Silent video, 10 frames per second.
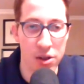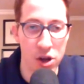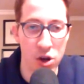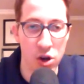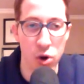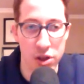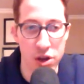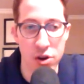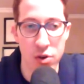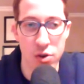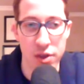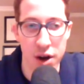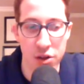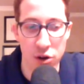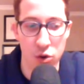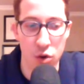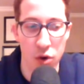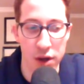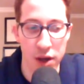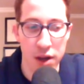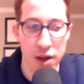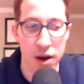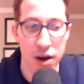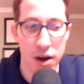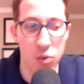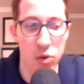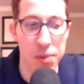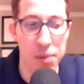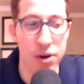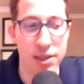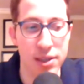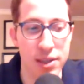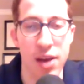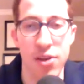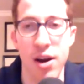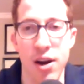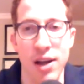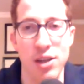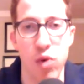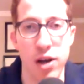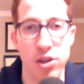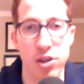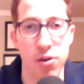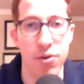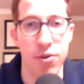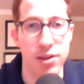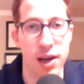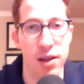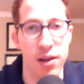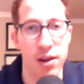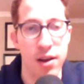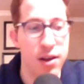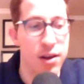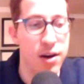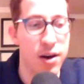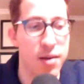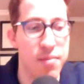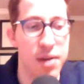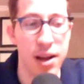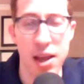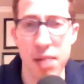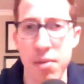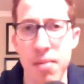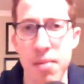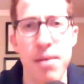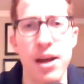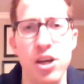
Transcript: The good work they're doing there. They're growing, really putting together a nice roster full of talent. And the MMA